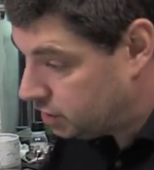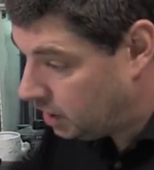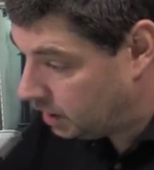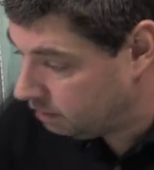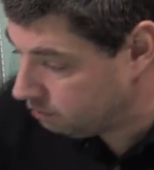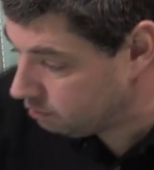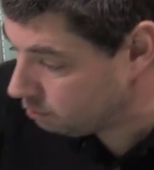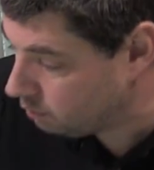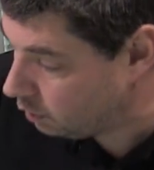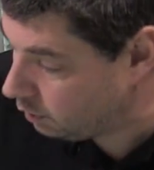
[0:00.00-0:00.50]
I
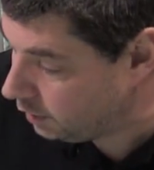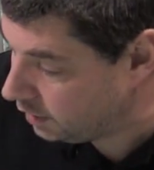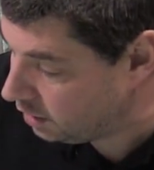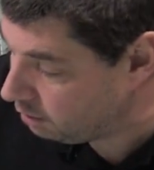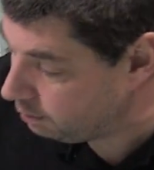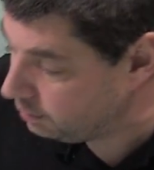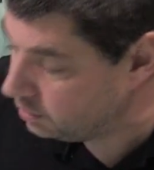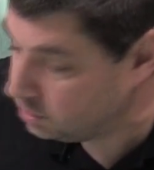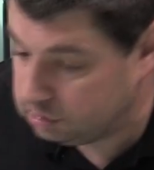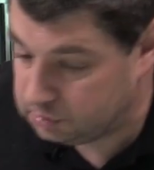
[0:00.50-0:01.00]
have a roll here.
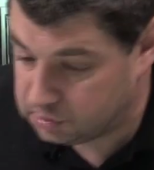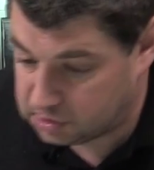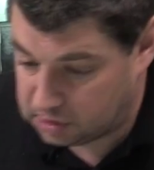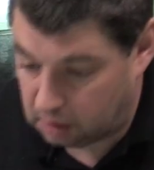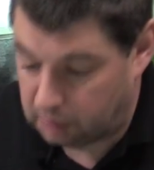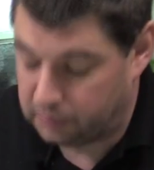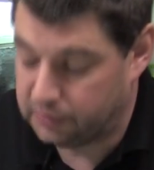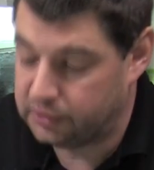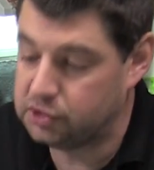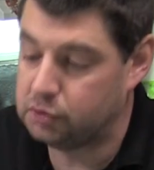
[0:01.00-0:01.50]
I've been using it
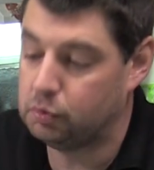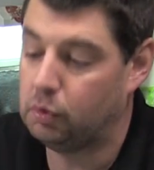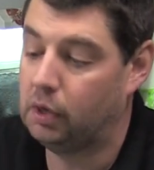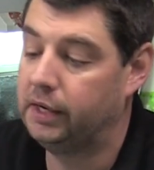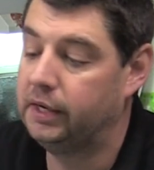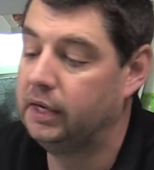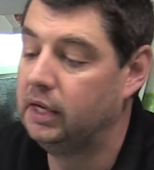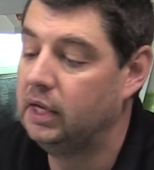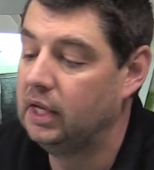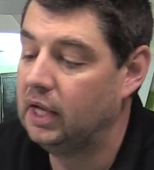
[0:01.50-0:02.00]
on this
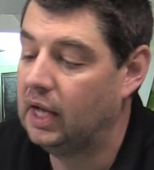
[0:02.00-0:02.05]
one.